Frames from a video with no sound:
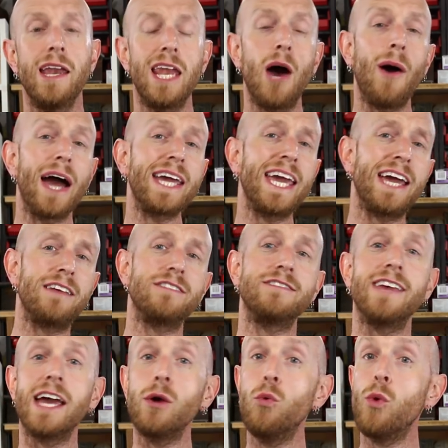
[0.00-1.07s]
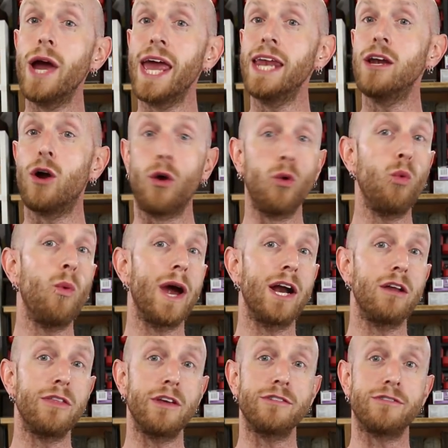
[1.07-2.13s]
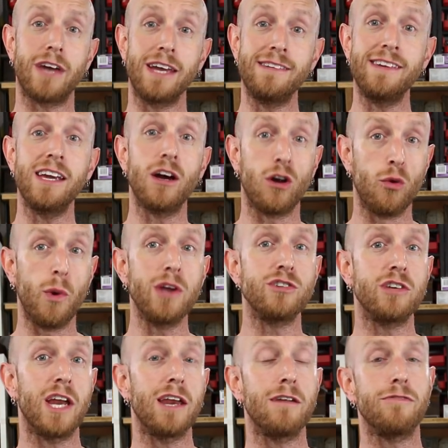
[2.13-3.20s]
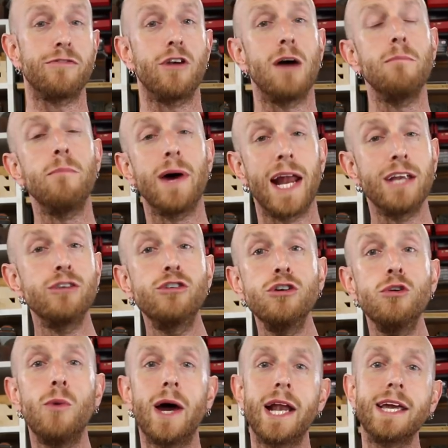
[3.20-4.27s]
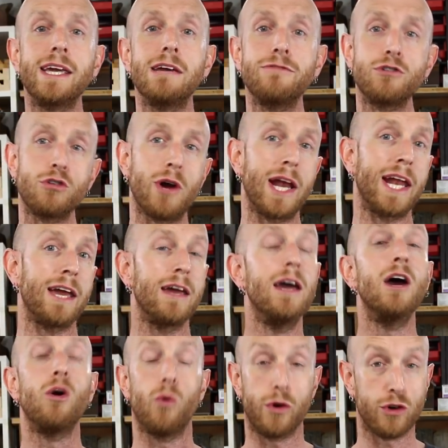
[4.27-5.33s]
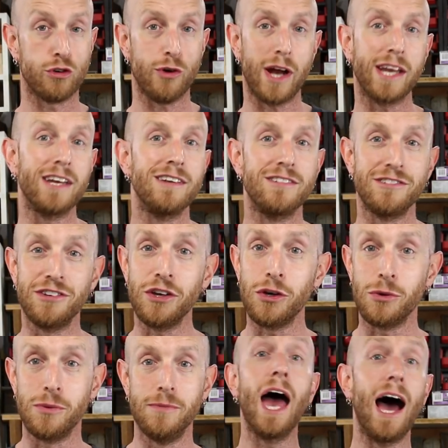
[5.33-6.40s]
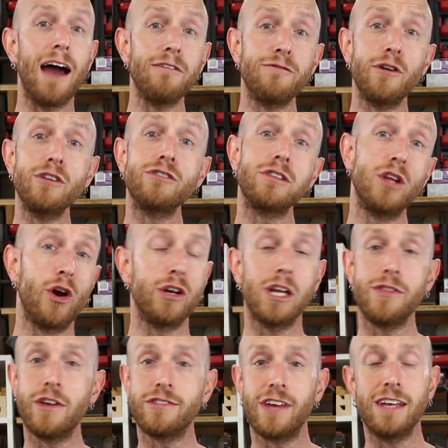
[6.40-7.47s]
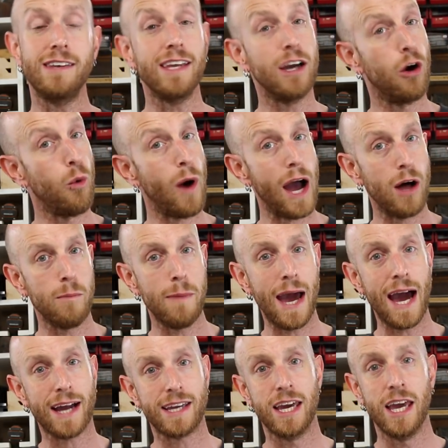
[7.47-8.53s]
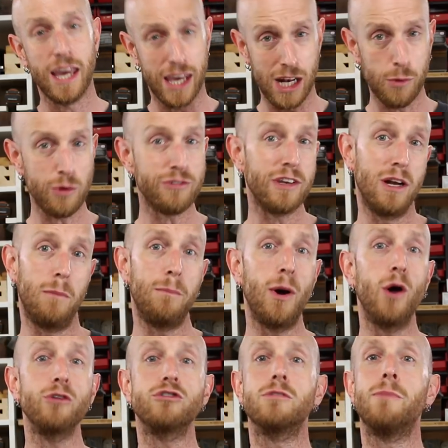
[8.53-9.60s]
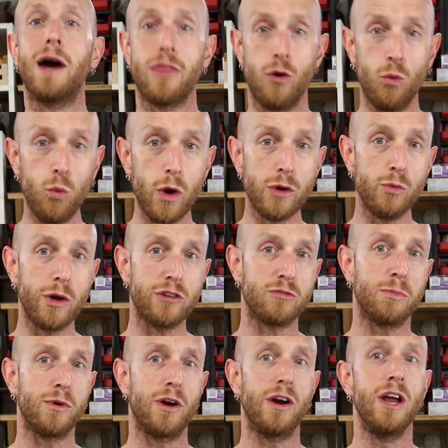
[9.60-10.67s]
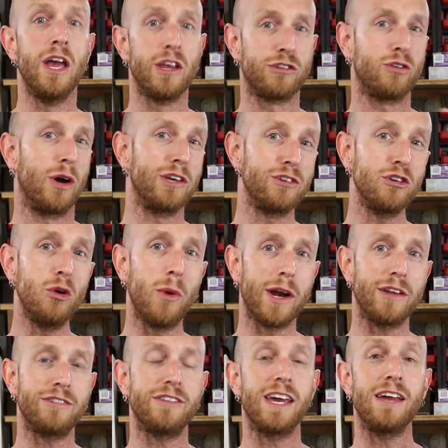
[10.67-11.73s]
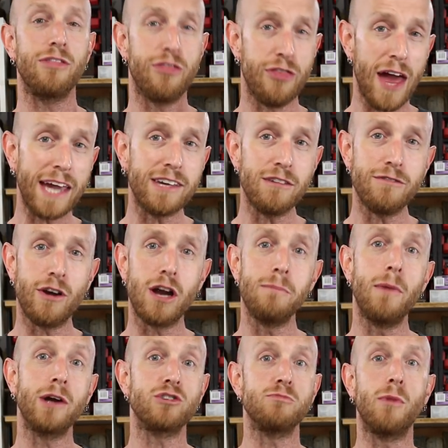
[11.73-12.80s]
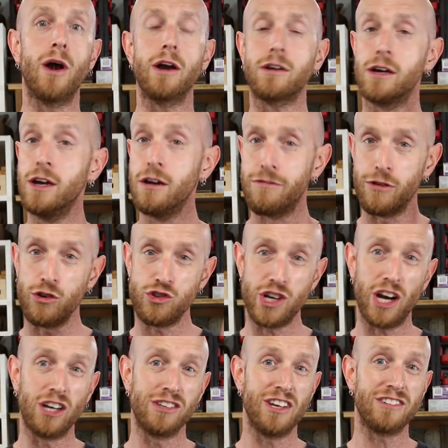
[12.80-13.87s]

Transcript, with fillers: Now I can't say when or where this idea originated from, but I do want to give credit where credit is due. I first learned of this idea a while back and it was in a post by the Wood Whisperer, so I do want to say thank you very much Marc for sharing